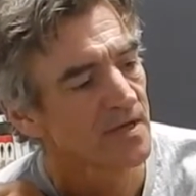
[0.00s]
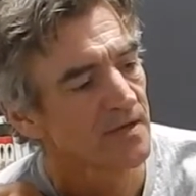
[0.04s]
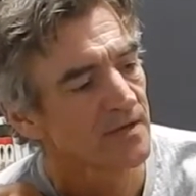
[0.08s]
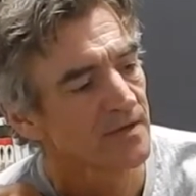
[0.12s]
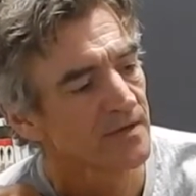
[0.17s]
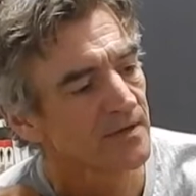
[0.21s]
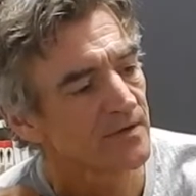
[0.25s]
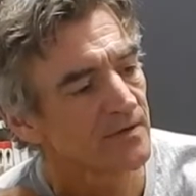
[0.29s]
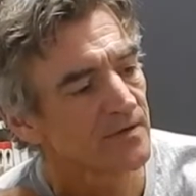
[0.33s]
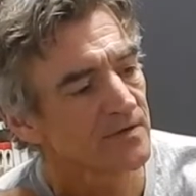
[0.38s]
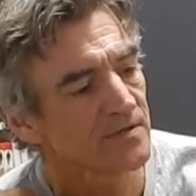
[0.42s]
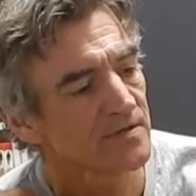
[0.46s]

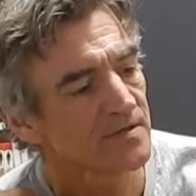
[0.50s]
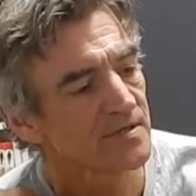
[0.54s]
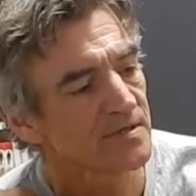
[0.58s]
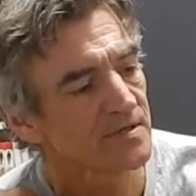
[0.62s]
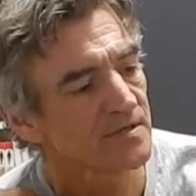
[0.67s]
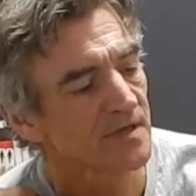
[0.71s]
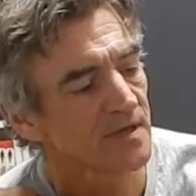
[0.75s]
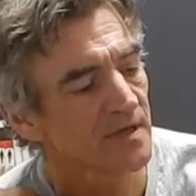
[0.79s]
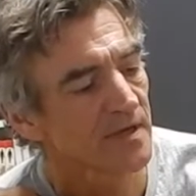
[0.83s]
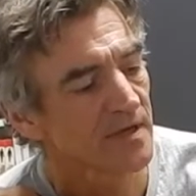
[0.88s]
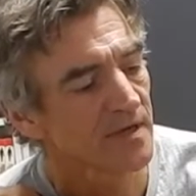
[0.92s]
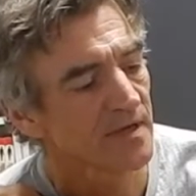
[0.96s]
There's
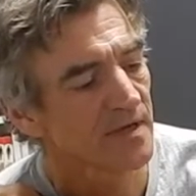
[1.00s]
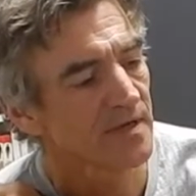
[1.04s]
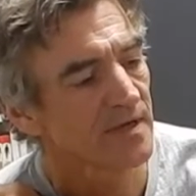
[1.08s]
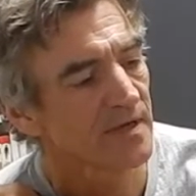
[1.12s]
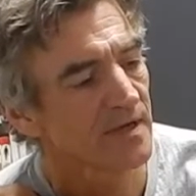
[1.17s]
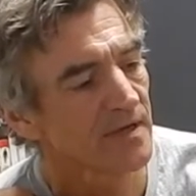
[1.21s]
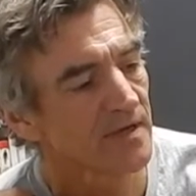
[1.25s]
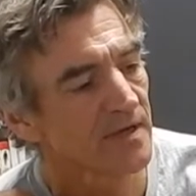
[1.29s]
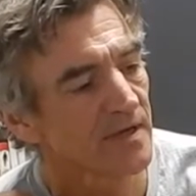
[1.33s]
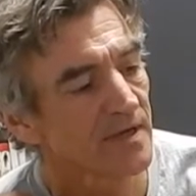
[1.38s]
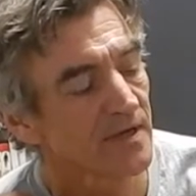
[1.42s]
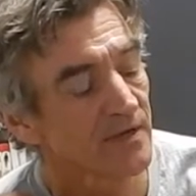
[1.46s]
an
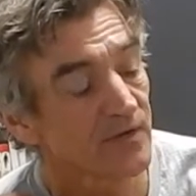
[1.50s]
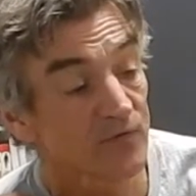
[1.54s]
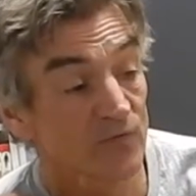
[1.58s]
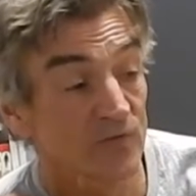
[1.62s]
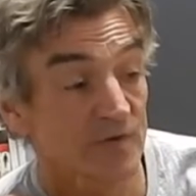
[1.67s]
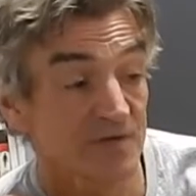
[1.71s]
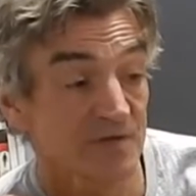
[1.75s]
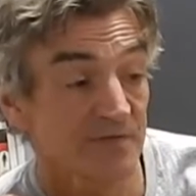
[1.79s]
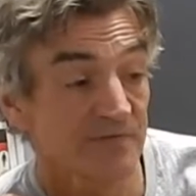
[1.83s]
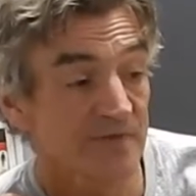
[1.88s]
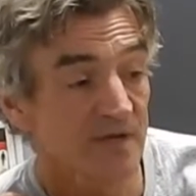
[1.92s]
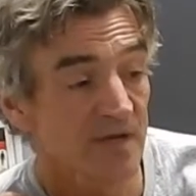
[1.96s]

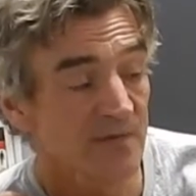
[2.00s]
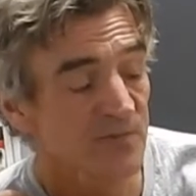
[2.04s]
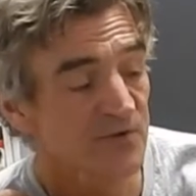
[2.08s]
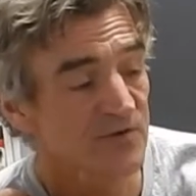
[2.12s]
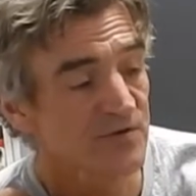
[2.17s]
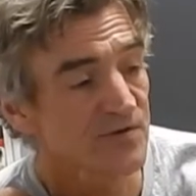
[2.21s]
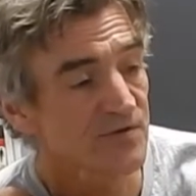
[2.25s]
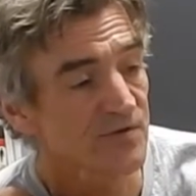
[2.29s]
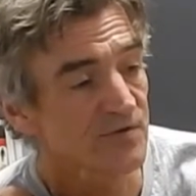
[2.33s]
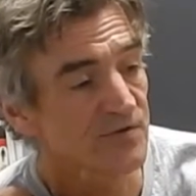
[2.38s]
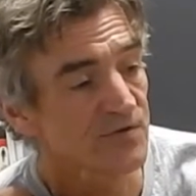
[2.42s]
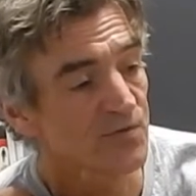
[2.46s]
increase in
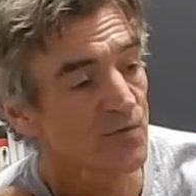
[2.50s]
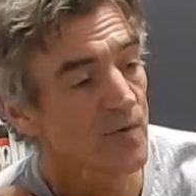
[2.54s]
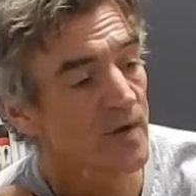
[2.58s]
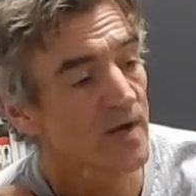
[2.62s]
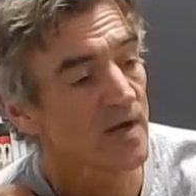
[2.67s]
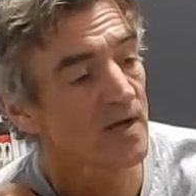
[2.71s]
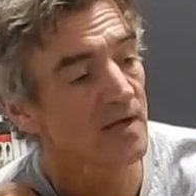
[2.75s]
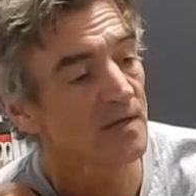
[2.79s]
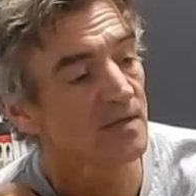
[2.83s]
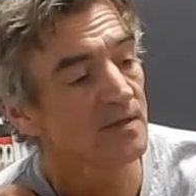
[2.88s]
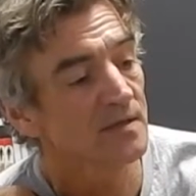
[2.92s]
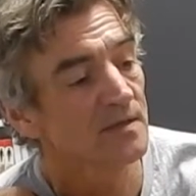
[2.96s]
temperature as
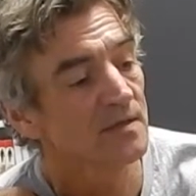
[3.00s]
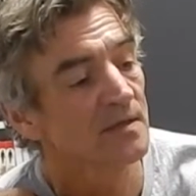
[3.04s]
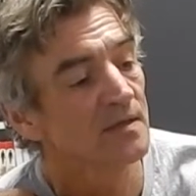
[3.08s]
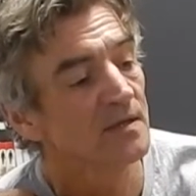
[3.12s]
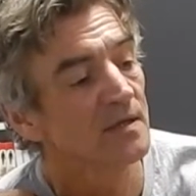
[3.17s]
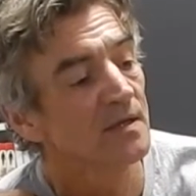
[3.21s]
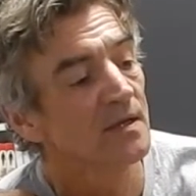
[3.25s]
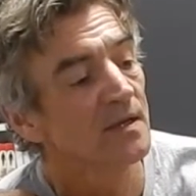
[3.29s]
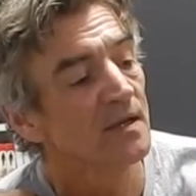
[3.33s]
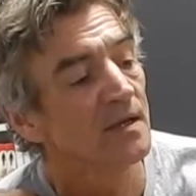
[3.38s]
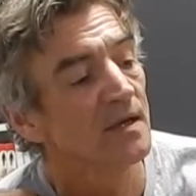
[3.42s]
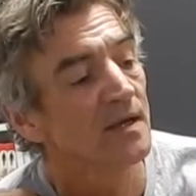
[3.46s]
well,
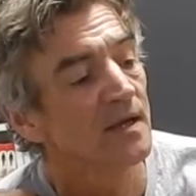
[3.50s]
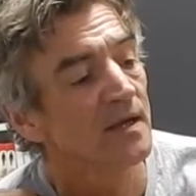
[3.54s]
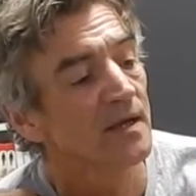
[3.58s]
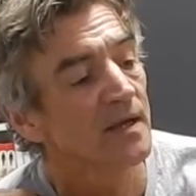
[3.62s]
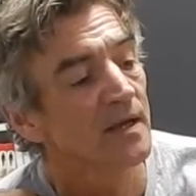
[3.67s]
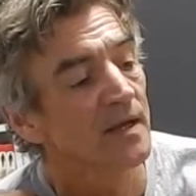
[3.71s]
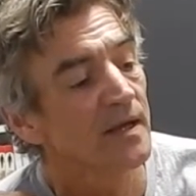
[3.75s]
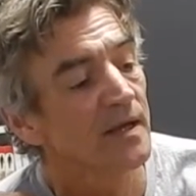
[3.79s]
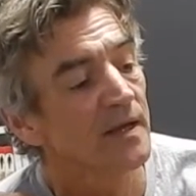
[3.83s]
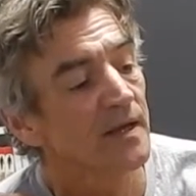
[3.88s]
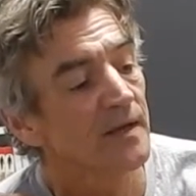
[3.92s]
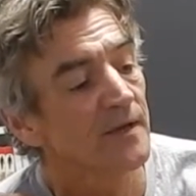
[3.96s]

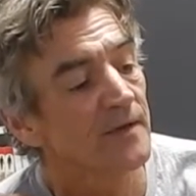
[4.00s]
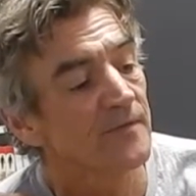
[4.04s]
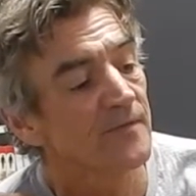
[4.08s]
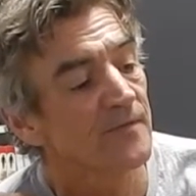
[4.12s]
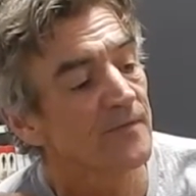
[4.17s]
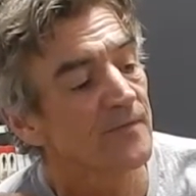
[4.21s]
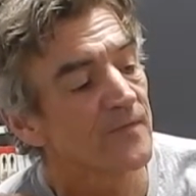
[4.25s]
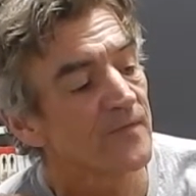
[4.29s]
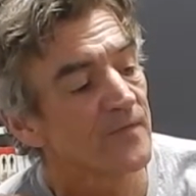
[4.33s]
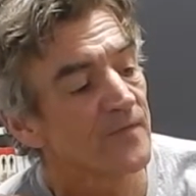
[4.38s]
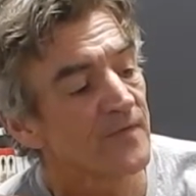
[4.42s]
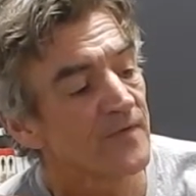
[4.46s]
and
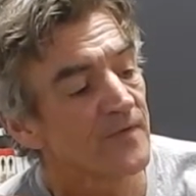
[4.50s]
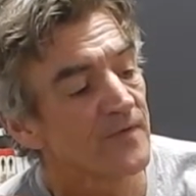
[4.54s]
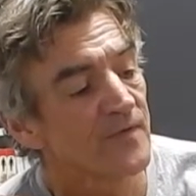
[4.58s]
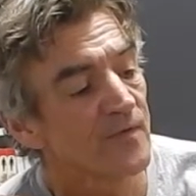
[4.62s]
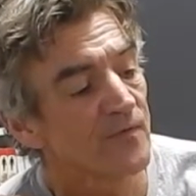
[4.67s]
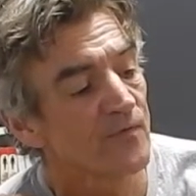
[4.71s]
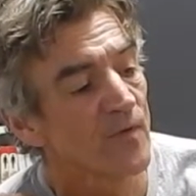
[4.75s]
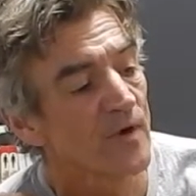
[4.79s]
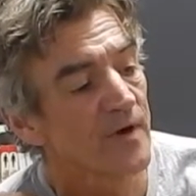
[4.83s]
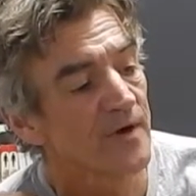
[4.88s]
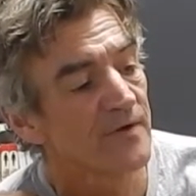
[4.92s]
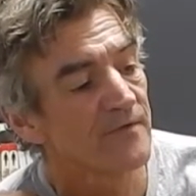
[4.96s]
the
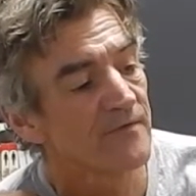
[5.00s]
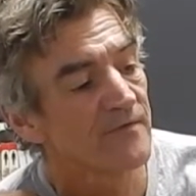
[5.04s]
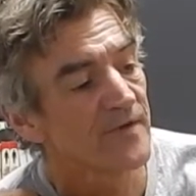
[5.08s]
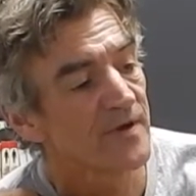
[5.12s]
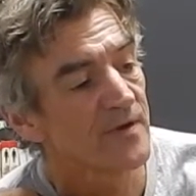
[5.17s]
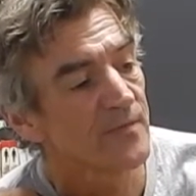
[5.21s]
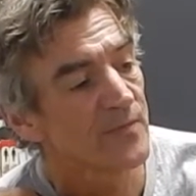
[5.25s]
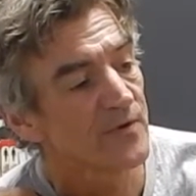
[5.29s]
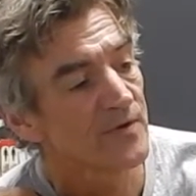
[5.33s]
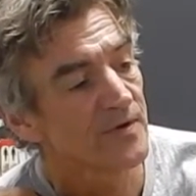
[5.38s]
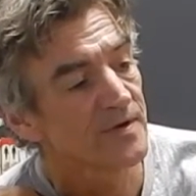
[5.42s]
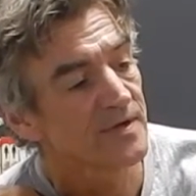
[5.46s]
water
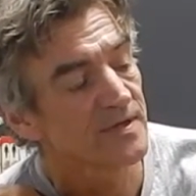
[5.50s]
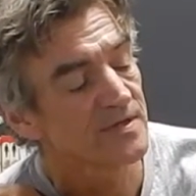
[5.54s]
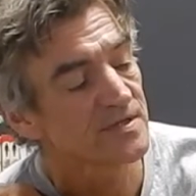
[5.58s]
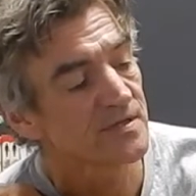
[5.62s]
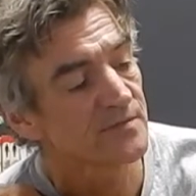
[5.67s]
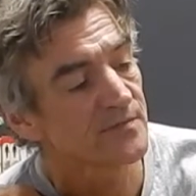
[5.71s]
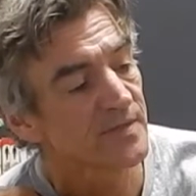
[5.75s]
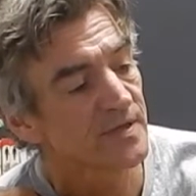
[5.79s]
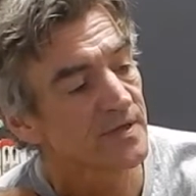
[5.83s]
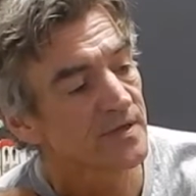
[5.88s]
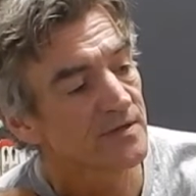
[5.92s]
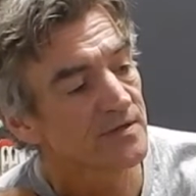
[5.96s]
vapor
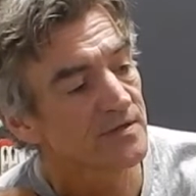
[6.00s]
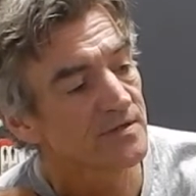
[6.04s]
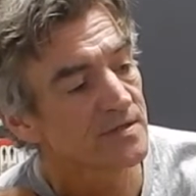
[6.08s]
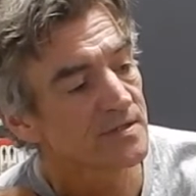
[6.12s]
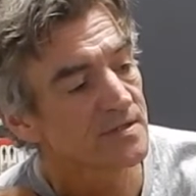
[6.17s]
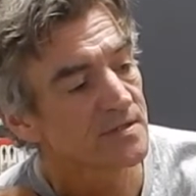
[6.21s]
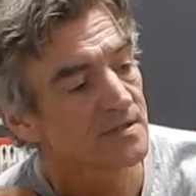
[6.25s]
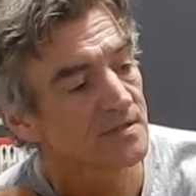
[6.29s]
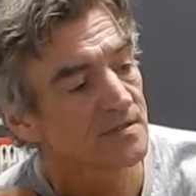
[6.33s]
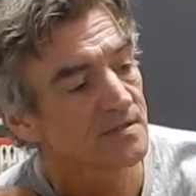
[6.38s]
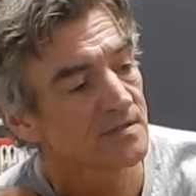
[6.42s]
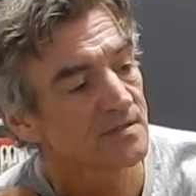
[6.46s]

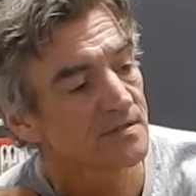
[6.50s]
disappears,